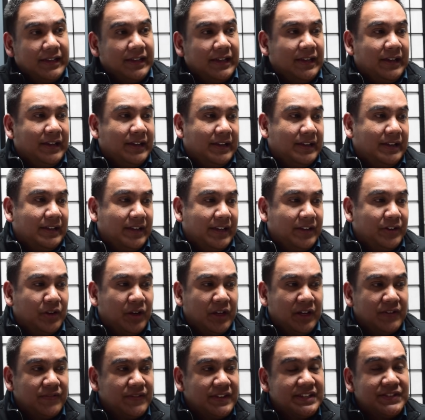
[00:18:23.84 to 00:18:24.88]
and
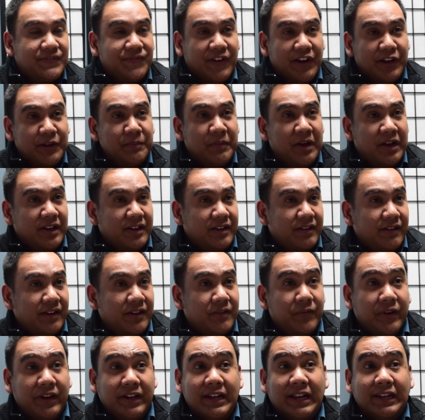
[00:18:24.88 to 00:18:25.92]
all of this
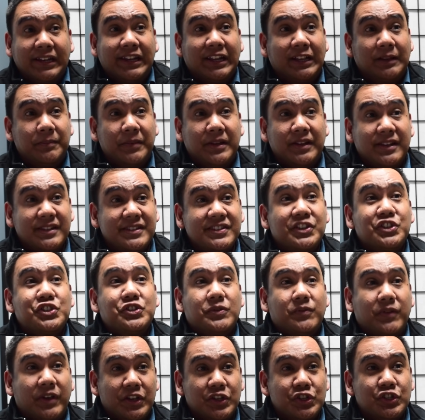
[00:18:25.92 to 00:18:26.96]
fear-mongering, we're not helping the
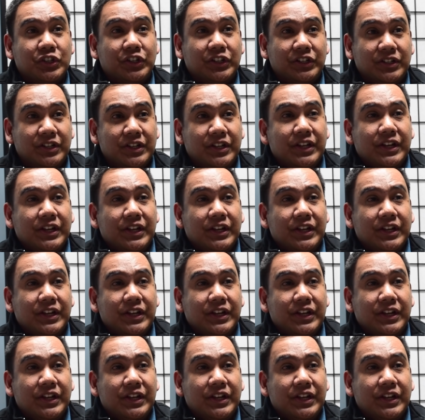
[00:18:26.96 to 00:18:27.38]
situation.